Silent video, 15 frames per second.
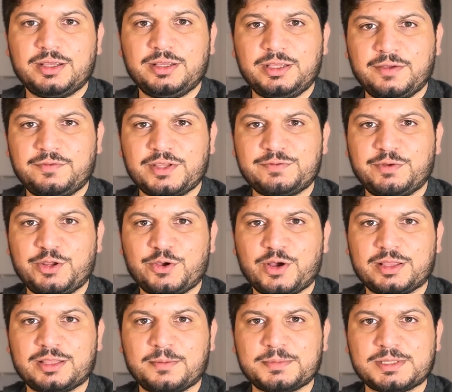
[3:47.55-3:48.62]
Give this video a
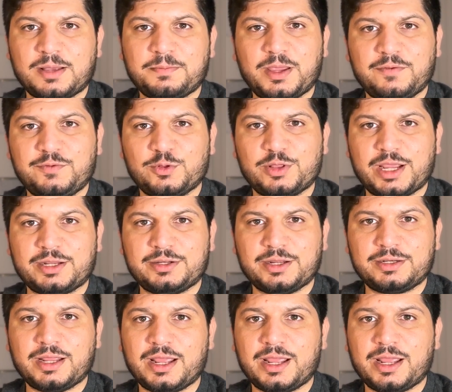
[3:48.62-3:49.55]
thumbs up if you liked it